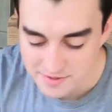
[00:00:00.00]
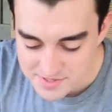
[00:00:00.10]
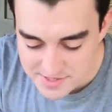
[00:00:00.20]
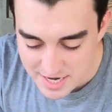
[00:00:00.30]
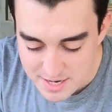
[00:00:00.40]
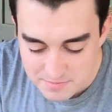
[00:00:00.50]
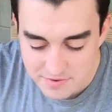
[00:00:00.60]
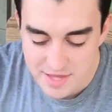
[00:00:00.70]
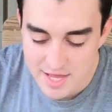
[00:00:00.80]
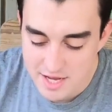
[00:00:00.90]
And then same
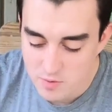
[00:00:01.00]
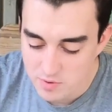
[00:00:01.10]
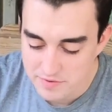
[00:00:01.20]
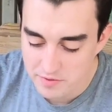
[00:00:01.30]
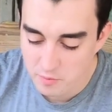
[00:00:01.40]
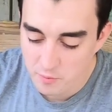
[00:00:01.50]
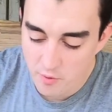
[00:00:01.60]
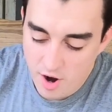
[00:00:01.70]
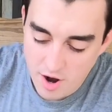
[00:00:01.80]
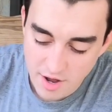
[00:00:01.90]
thing with the
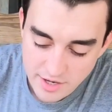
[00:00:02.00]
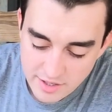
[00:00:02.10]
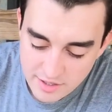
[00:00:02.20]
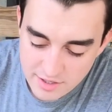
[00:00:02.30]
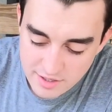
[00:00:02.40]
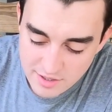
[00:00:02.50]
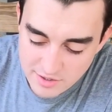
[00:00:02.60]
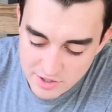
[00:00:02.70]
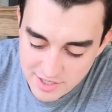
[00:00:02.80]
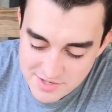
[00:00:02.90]
rod.
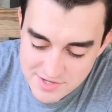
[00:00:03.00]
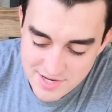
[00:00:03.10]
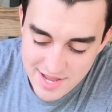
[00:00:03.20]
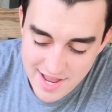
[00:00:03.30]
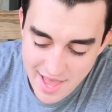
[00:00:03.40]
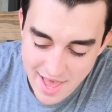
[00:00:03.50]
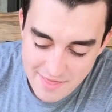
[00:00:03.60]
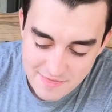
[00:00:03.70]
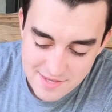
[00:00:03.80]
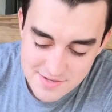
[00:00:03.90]
You're going to stay
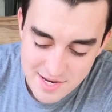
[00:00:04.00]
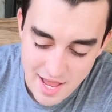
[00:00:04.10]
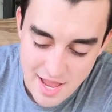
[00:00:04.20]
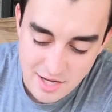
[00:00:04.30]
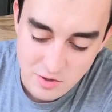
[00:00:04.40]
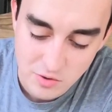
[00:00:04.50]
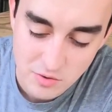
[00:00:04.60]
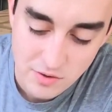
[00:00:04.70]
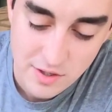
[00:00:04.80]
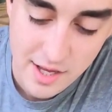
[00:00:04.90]
at this
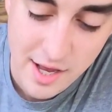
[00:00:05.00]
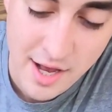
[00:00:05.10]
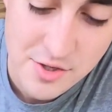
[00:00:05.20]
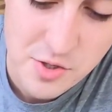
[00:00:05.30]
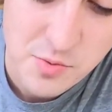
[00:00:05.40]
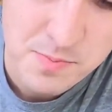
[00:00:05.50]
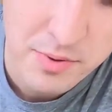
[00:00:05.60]
angle as you